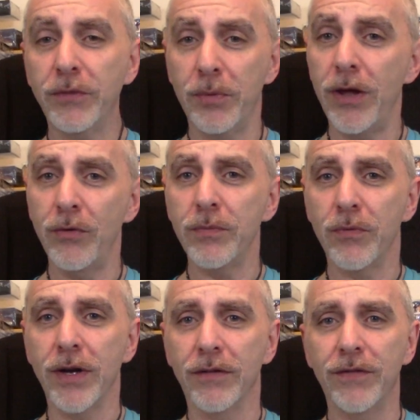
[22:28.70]
it probably would
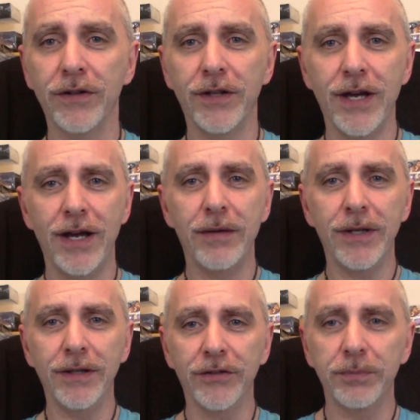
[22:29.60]
rank fairly high on
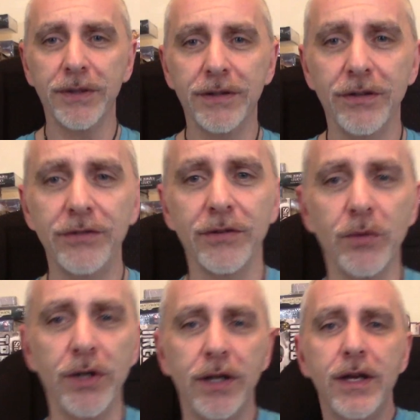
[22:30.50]
my list, but there isn't
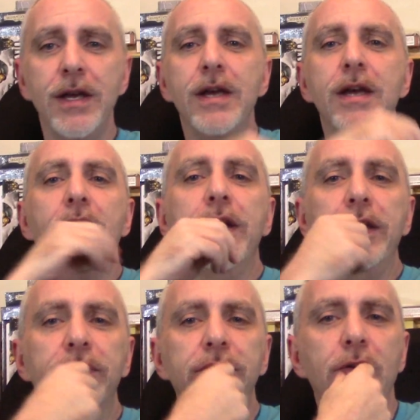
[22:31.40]
one.
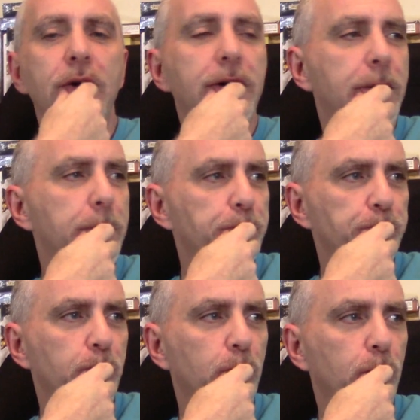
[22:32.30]
Okay, so
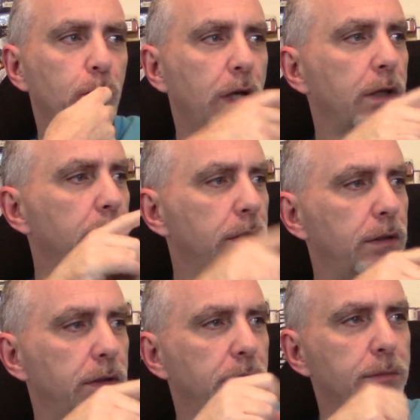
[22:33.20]

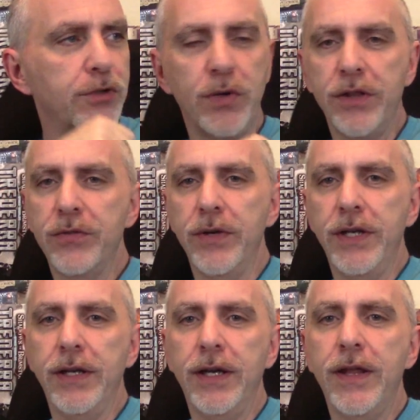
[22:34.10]
number
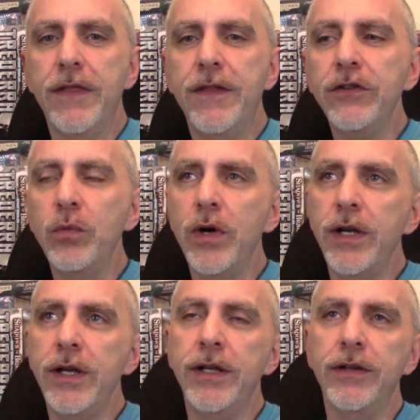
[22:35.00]
23. This
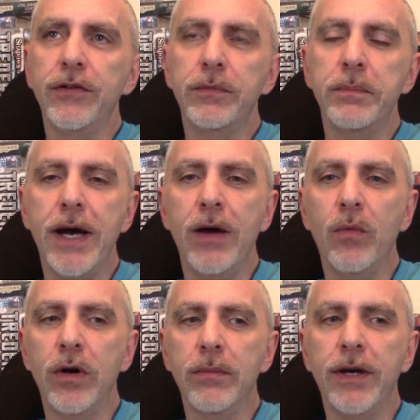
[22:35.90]
one is by
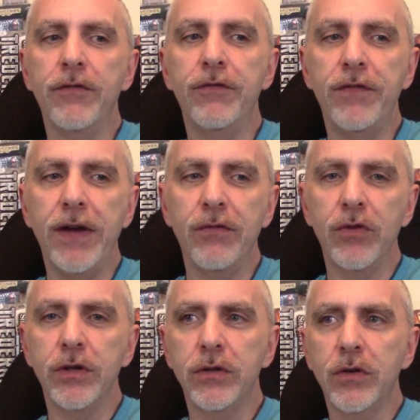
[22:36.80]
one of my
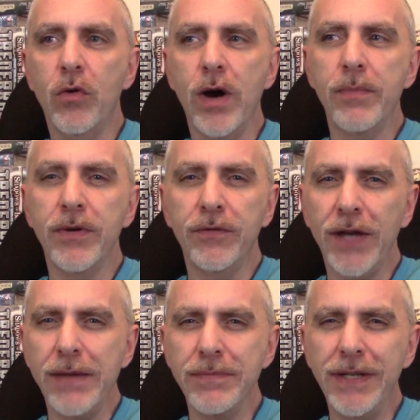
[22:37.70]
favorite cooperative
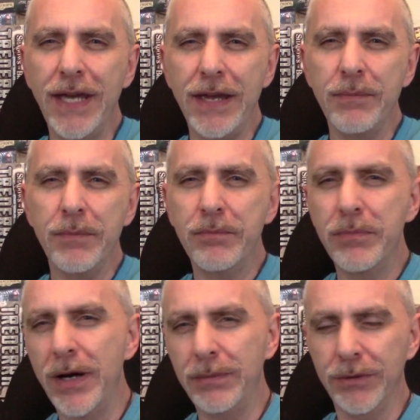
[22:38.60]
type game
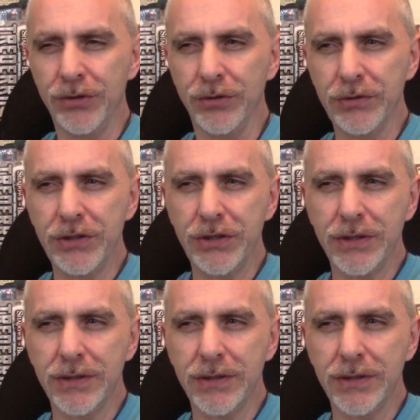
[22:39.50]
publishers.